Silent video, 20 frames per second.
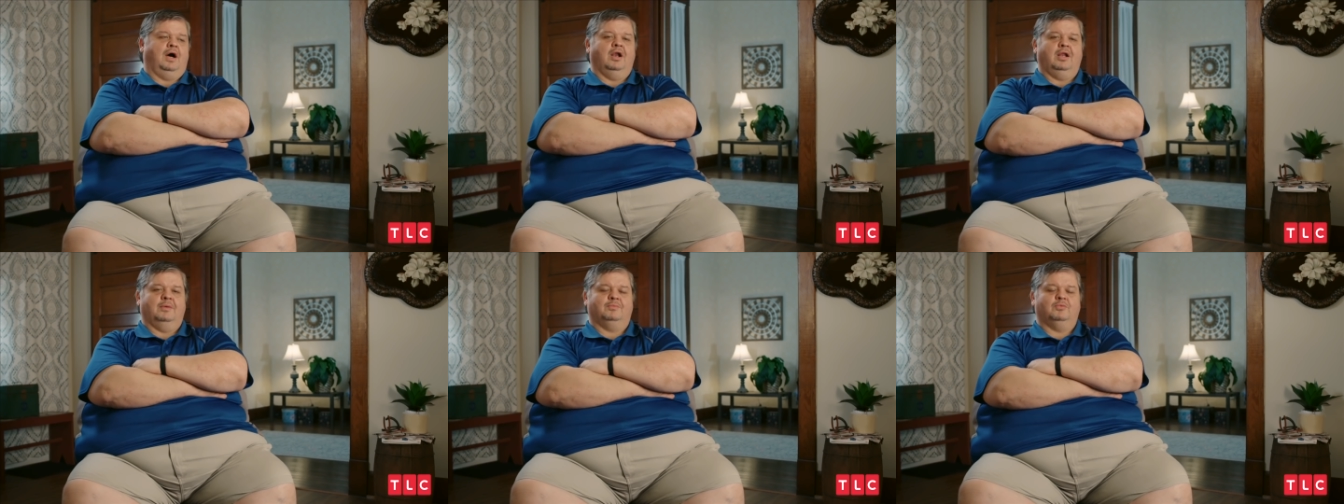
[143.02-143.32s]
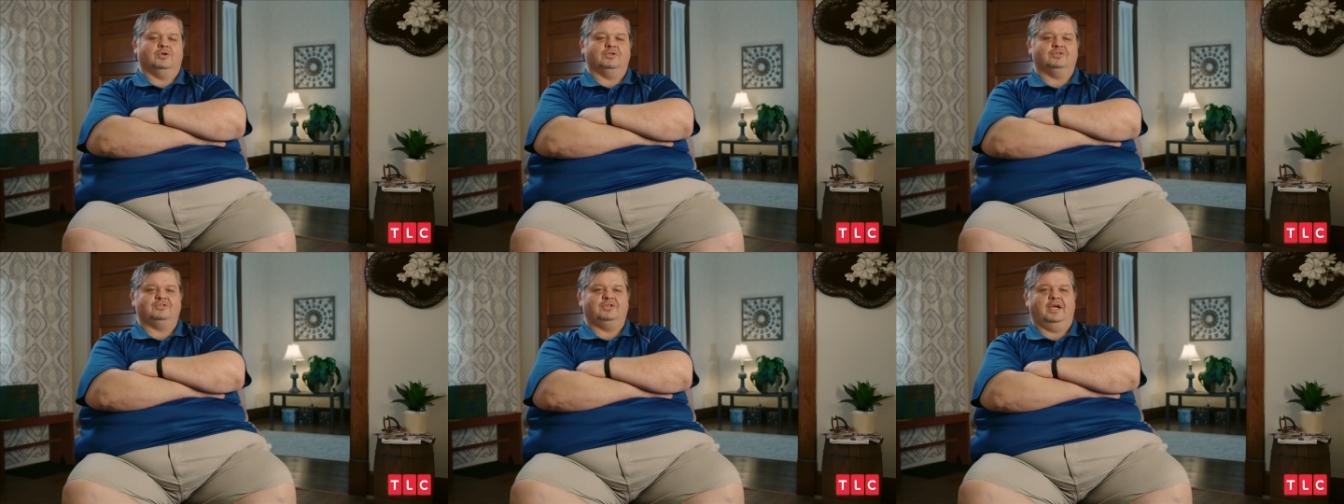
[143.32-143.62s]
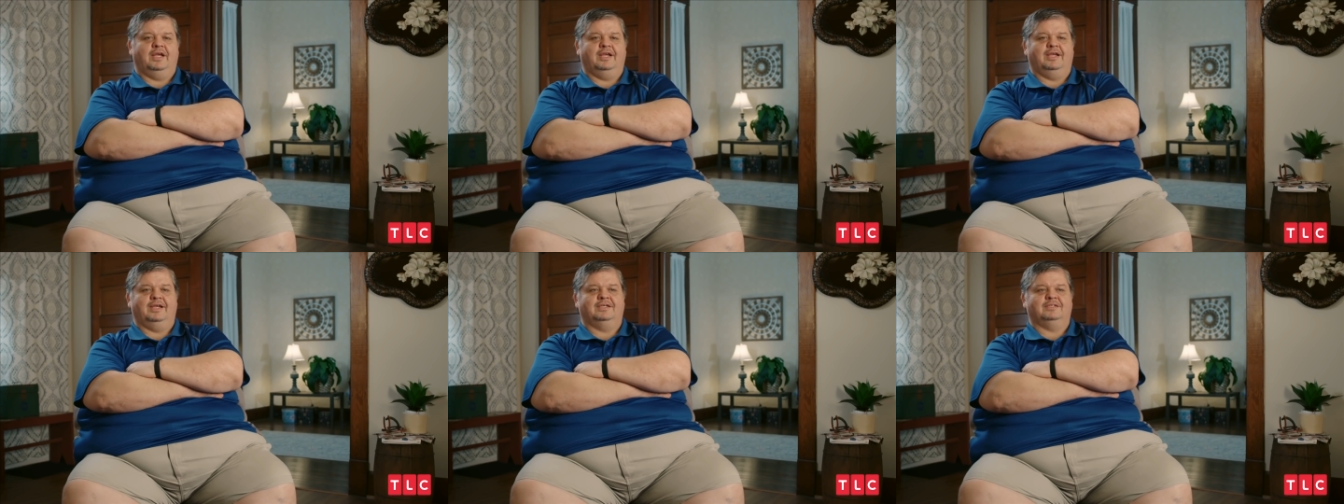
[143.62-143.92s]
All I'm gonna
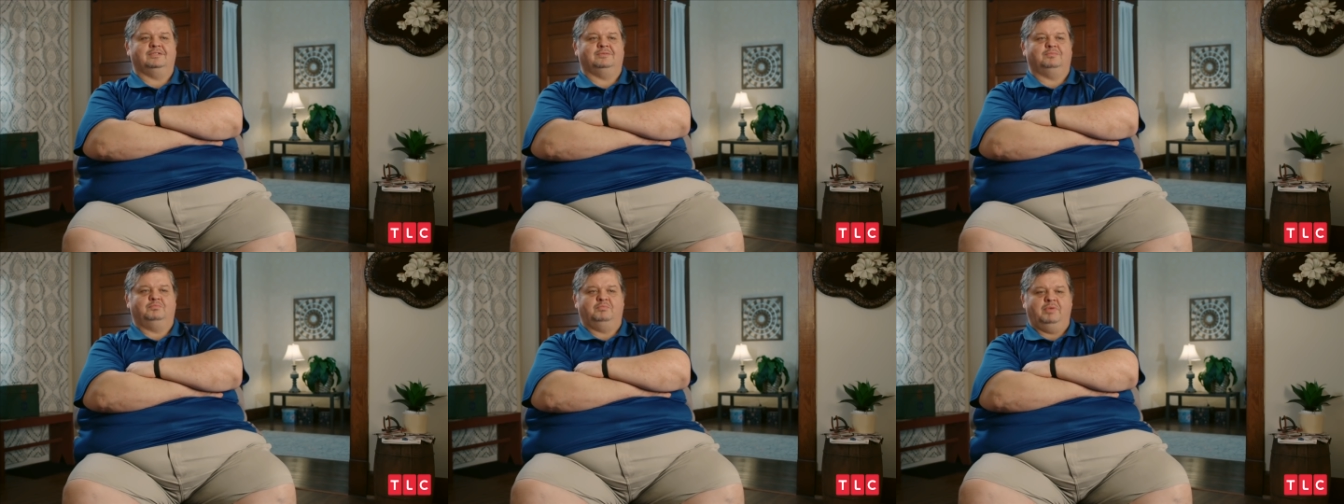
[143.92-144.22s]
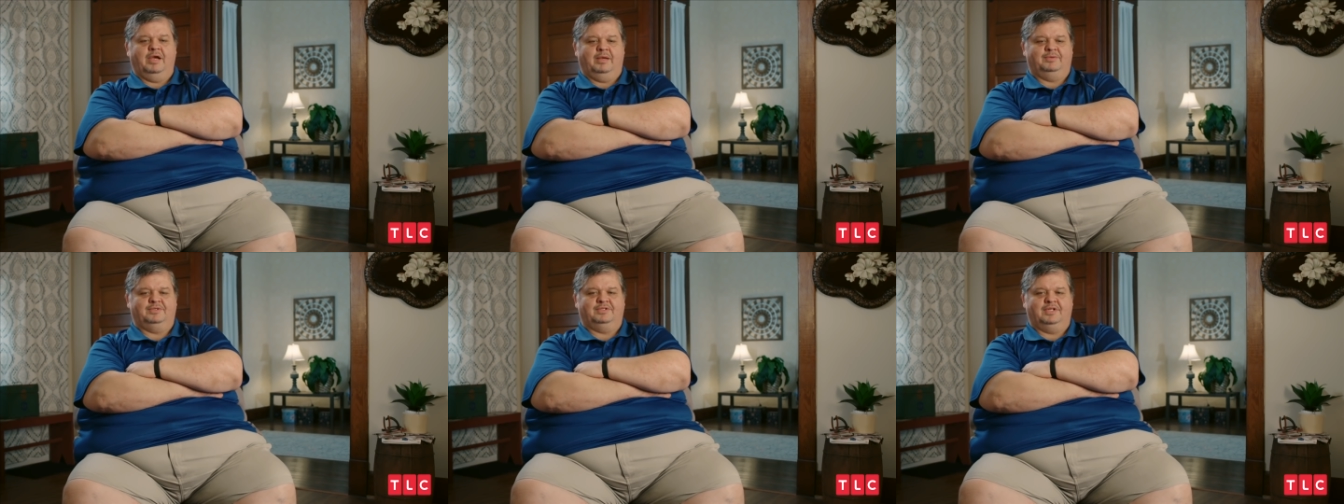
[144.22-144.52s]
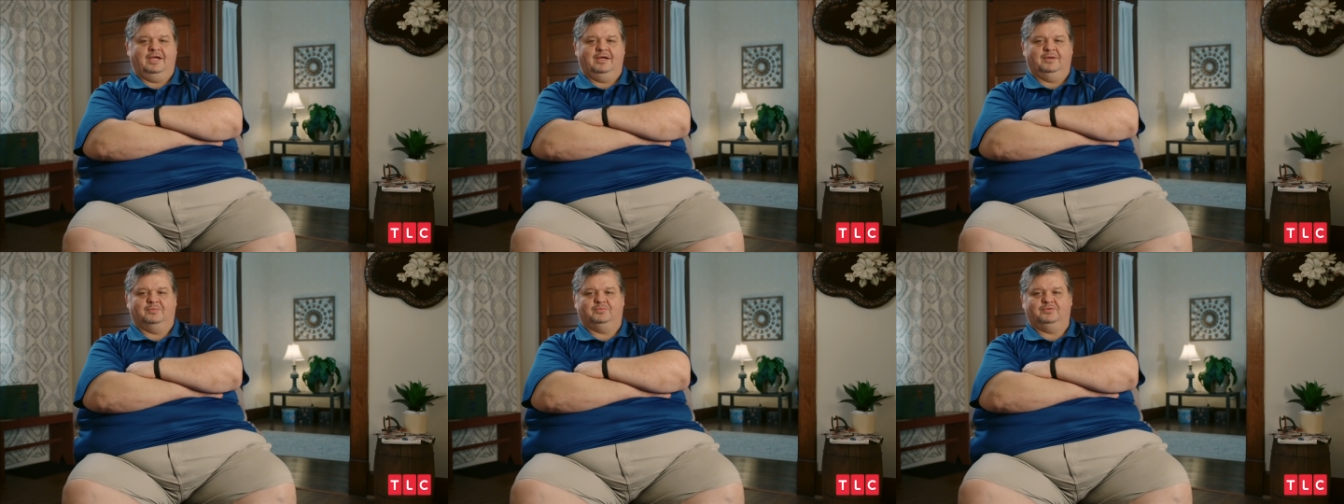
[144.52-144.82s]
say is baby
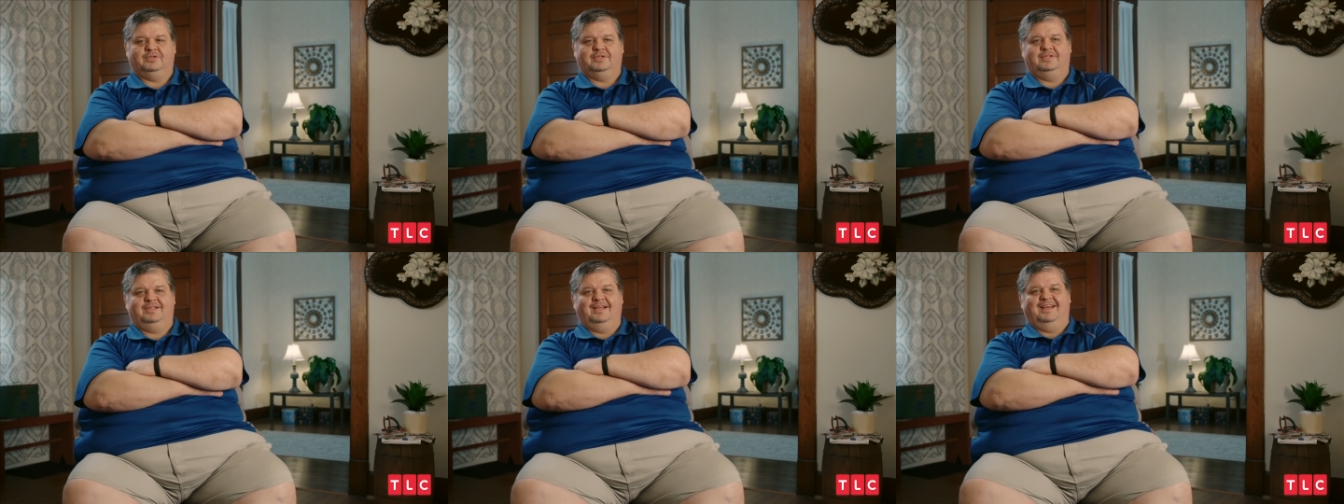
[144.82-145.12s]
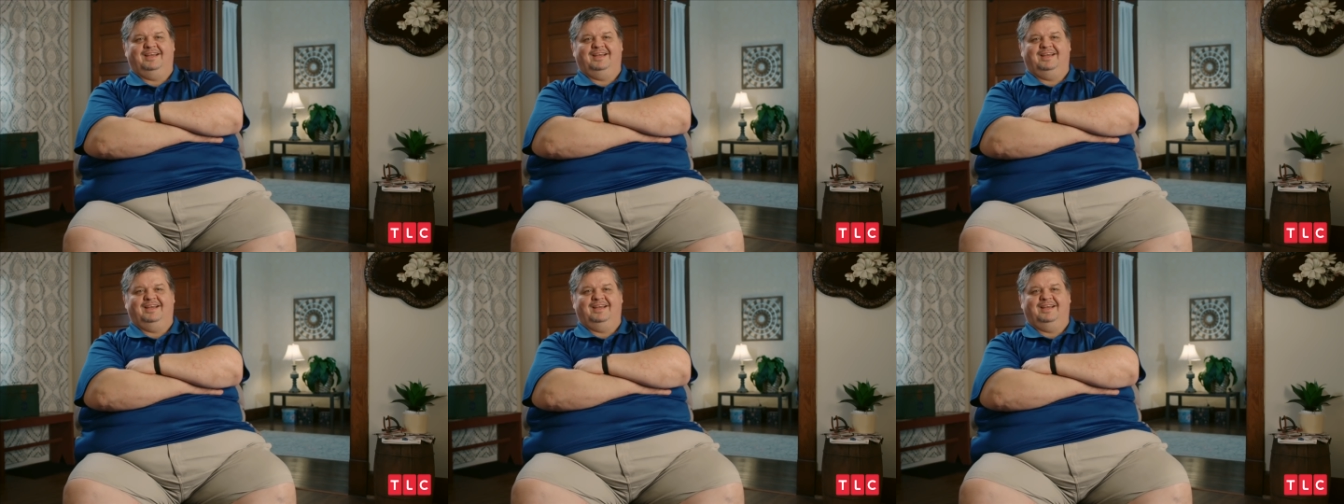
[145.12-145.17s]
steps.